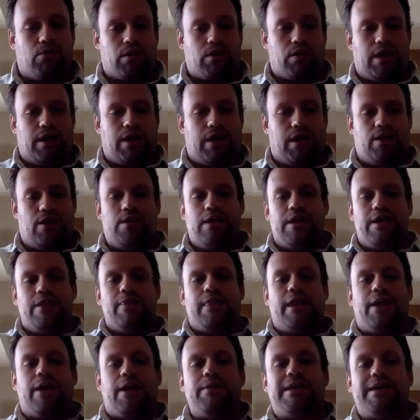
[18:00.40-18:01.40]
in,
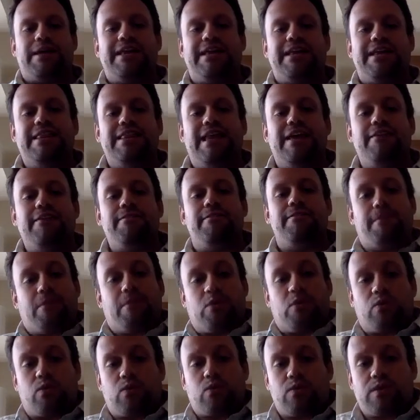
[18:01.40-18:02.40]
that we can then
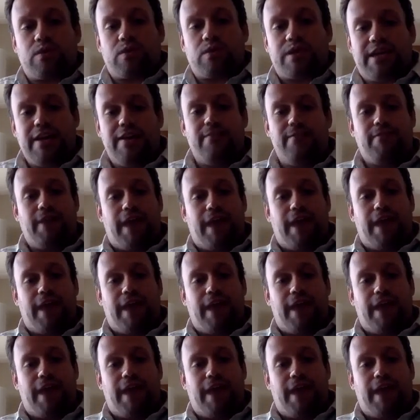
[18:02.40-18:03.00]
give